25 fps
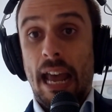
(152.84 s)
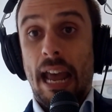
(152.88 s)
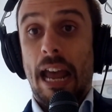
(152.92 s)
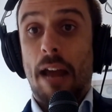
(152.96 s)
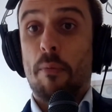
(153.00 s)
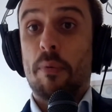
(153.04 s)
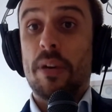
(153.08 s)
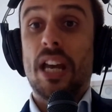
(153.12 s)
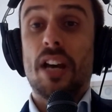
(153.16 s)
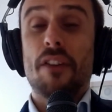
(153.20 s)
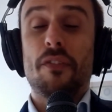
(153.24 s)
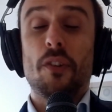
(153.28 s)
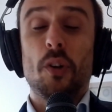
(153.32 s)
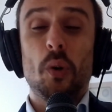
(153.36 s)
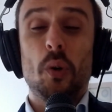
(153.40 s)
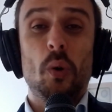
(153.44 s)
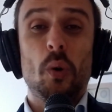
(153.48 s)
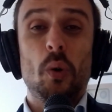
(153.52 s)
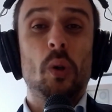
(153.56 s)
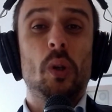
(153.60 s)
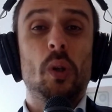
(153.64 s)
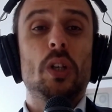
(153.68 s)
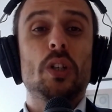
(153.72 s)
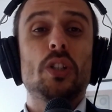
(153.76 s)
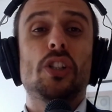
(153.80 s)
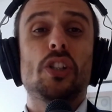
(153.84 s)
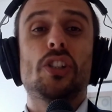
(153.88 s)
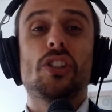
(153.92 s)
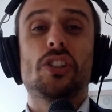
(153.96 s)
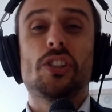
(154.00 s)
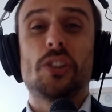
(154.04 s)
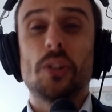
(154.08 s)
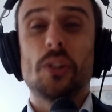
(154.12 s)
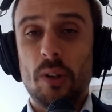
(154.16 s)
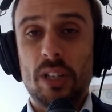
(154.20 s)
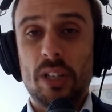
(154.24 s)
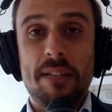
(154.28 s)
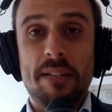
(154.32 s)
And we have all
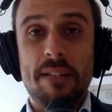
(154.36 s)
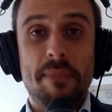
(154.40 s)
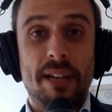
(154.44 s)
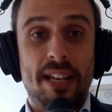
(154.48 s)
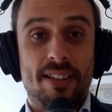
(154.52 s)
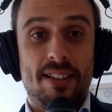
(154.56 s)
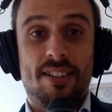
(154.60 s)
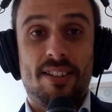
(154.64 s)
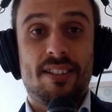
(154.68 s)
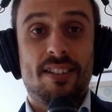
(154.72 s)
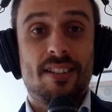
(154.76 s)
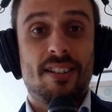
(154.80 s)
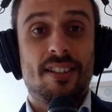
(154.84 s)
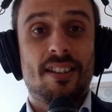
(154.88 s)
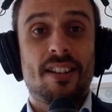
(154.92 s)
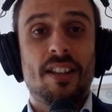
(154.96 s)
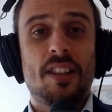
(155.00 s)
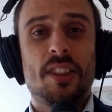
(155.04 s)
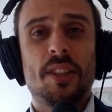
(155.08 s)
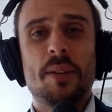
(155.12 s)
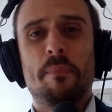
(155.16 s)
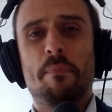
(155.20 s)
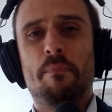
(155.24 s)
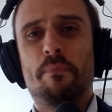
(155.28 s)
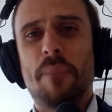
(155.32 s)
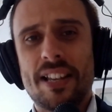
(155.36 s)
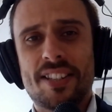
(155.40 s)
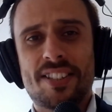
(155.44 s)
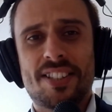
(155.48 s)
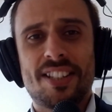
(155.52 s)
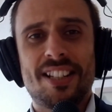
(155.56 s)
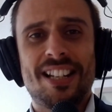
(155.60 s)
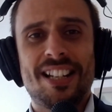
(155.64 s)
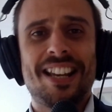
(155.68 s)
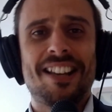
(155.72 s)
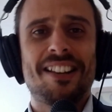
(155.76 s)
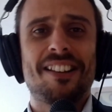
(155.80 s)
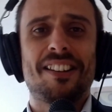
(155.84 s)
sorely missed the
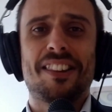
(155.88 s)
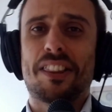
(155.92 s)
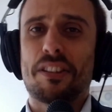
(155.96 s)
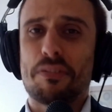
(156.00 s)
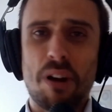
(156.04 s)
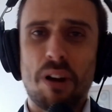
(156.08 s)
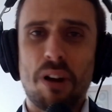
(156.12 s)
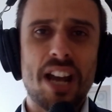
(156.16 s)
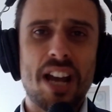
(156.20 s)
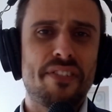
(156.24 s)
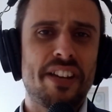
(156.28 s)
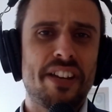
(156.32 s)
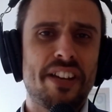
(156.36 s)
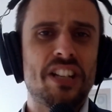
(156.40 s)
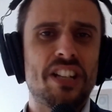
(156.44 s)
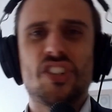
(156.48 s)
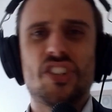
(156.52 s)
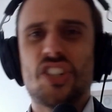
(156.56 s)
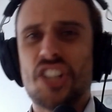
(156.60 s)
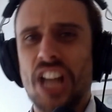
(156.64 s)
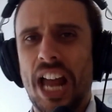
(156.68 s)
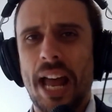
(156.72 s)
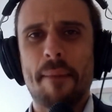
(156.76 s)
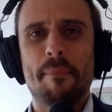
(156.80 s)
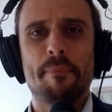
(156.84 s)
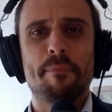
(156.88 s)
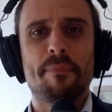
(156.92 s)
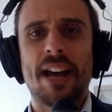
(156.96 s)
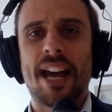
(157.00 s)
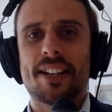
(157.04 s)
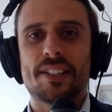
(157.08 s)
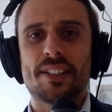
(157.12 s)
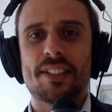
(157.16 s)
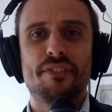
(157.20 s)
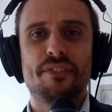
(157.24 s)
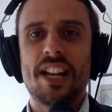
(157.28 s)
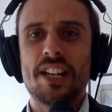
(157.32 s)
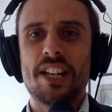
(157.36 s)
bustling, thriving,
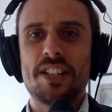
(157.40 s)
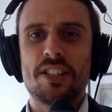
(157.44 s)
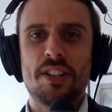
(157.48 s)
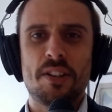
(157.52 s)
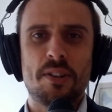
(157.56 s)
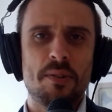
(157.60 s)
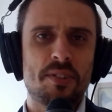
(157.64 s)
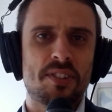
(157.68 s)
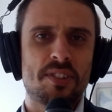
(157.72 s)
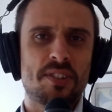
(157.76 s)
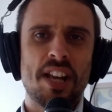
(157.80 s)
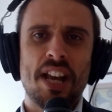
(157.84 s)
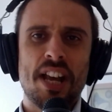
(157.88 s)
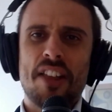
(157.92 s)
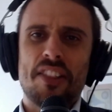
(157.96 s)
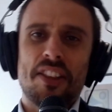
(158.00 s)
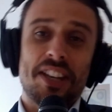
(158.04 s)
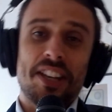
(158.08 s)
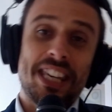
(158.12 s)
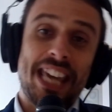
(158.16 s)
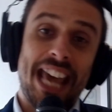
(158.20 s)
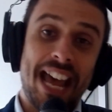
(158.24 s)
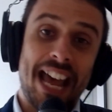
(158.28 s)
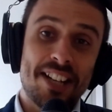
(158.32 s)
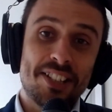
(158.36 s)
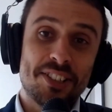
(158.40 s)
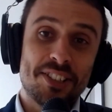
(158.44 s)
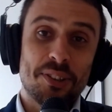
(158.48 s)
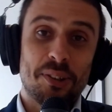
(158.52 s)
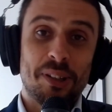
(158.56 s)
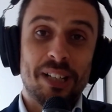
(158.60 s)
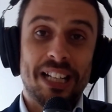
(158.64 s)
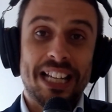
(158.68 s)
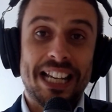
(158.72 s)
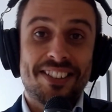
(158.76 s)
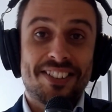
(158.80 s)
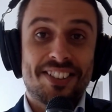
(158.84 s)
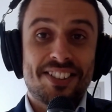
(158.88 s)
jam-packed venues, the
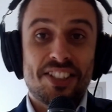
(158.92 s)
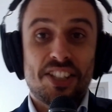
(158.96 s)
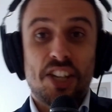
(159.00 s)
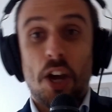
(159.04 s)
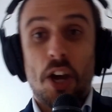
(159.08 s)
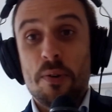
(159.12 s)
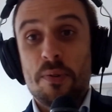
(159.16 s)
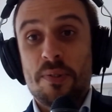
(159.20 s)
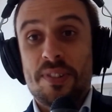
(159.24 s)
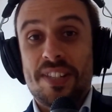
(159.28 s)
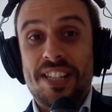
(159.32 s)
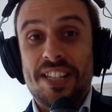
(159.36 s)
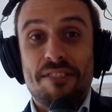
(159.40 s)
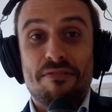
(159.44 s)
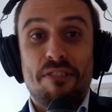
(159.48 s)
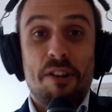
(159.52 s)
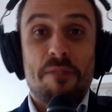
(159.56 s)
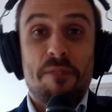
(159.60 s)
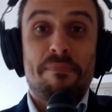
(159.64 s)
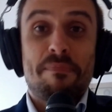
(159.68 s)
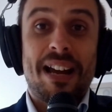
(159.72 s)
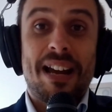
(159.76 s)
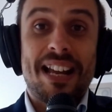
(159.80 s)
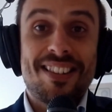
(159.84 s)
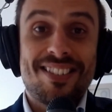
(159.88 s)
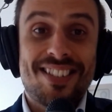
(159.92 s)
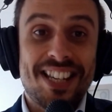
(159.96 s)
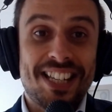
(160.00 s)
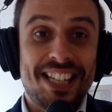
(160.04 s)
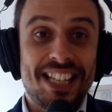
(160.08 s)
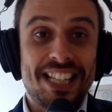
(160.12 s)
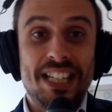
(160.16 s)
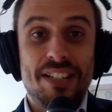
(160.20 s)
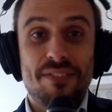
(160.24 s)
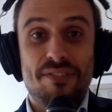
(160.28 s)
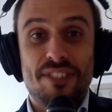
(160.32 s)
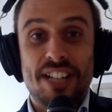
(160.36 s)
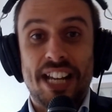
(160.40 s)
candlelit, cozy, romantic
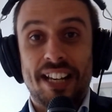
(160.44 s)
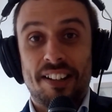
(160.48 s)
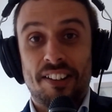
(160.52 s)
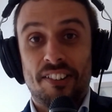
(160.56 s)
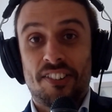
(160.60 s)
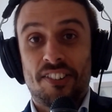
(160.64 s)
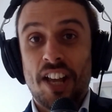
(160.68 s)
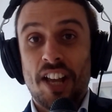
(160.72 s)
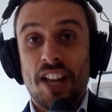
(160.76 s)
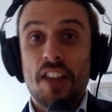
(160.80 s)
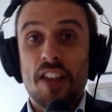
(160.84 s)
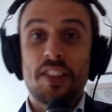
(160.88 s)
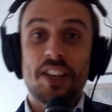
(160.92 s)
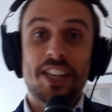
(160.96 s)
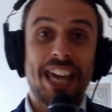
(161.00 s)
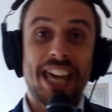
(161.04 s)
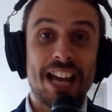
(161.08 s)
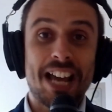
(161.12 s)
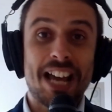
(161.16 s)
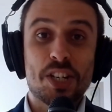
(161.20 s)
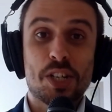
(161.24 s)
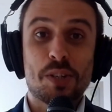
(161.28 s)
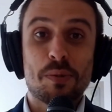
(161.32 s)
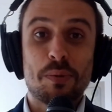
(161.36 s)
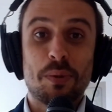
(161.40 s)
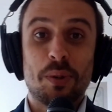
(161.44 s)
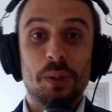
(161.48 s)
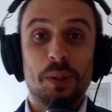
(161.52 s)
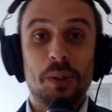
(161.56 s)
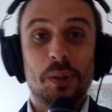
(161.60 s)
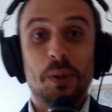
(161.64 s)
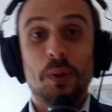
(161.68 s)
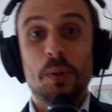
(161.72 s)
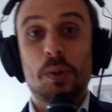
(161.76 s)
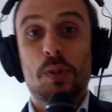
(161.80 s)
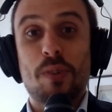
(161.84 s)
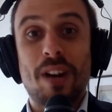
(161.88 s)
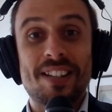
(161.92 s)
evenings, the casual
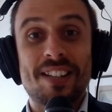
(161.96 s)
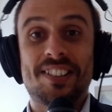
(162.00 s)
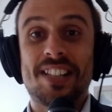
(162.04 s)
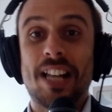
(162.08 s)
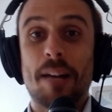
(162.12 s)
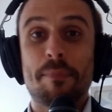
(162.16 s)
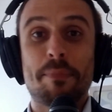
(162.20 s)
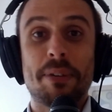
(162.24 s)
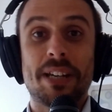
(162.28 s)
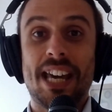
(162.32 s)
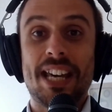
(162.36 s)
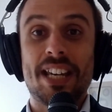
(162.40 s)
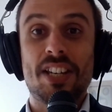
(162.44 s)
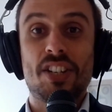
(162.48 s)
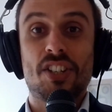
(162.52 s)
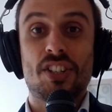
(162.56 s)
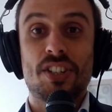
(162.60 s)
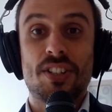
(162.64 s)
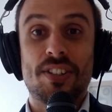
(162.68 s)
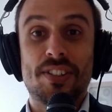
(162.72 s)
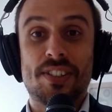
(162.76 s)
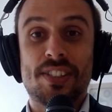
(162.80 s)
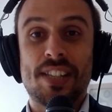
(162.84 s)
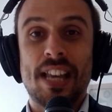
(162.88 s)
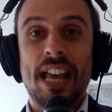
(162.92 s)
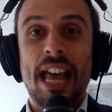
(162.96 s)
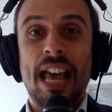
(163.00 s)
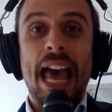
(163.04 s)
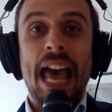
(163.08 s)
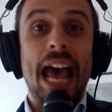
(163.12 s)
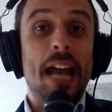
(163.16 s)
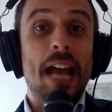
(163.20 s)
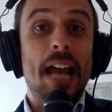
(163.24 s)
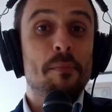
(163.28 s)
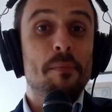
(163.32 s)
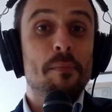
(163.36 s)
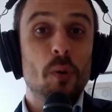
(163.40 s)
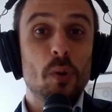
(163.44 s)
or dressed-up occasions,
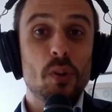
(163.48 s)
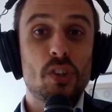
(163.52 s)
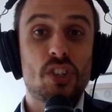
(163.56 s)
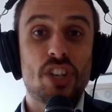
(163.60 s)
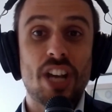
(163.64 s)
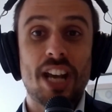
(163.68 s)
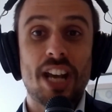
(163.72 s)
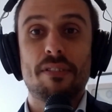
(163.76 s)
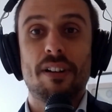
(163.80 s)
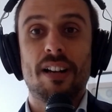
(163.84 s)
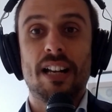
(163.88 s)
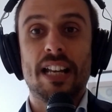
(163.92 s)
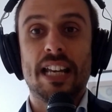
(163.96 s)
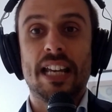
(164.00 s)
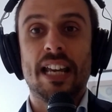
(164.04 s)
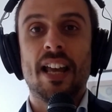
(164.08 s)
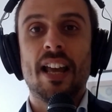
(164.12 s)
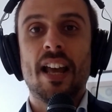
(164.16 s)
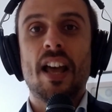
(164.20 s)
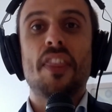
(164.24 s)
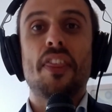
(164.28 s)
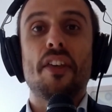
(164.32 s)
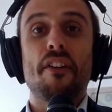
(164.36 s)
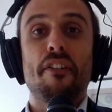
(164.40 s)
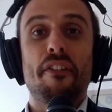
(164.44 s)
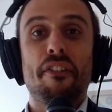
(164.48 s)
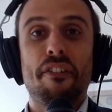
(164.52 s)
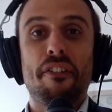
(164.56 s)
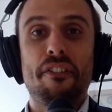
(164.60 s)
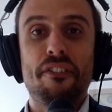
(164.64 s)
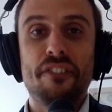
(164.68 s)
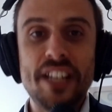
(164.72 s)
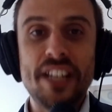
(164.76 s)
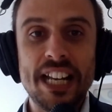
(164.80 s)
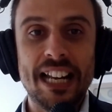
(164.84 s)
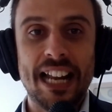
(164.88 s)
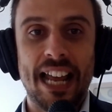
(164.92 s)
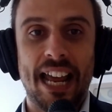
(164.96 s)
and more generally, the
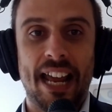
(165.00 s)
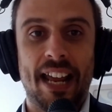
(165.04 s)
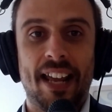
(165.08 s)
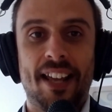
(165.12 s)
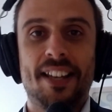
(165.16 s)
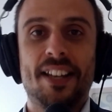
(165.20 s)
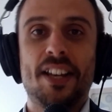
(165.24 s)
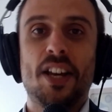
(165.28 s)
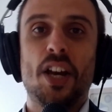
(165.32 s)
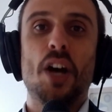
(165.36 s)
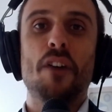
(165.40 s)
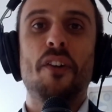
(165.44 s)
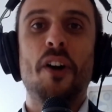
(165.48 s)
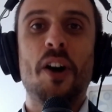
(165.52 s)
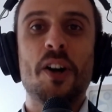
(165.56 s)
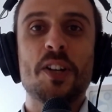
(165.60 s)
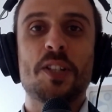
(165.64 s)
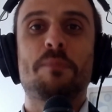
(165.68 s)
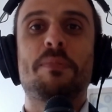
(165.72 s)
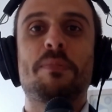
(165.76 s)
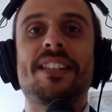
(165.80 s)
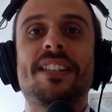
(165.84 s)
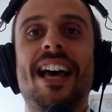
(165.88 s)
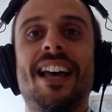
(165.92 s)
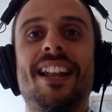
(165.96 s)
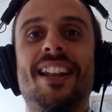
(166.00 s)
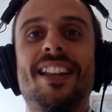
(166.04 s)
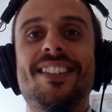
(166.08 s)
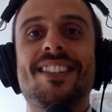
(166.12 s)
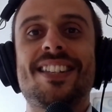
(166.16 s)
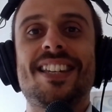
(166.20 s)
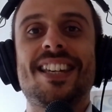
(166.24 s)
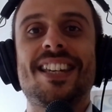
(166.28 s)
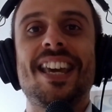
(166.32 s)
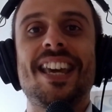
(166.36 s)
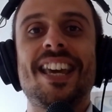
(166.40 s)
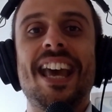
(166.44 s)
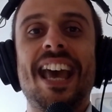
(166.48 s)
feeling of
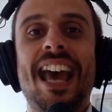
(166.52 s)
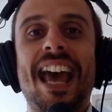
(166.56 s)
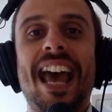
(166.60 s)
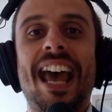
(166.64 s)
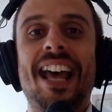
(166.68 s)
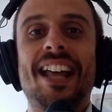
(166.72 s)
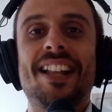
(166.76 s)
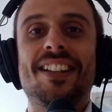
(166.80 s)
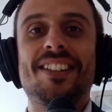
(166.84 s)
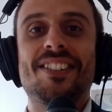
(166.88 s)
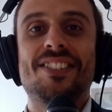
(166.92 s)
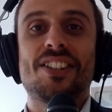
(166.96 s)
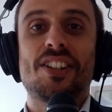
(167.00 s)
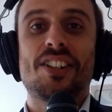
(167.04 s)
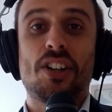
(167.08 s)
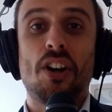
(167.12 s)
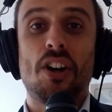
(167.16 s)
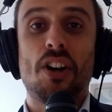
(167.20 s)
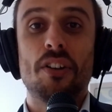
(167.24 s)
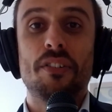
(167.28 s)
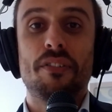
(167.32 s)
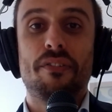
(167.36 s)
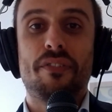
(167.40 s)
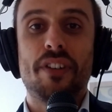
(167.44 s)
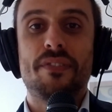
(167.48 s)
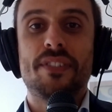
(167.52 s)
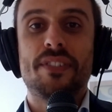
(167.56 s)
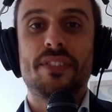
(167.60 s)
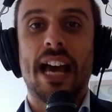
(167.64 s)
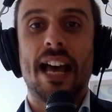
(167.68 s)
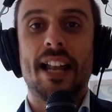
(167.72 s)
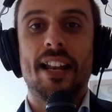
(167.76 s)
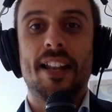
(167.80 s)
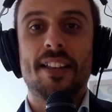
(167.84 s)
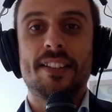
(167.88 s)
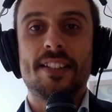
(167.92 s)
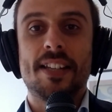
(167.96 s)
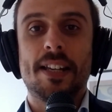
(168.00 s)
hospitality and
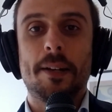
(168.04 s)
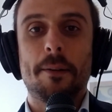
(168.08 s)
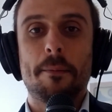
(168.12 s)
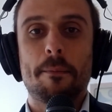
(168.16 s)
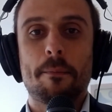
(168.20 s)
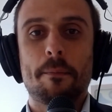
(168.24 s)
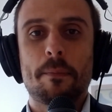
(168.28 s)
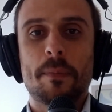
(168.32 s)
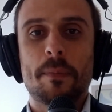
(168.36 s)
conviviality.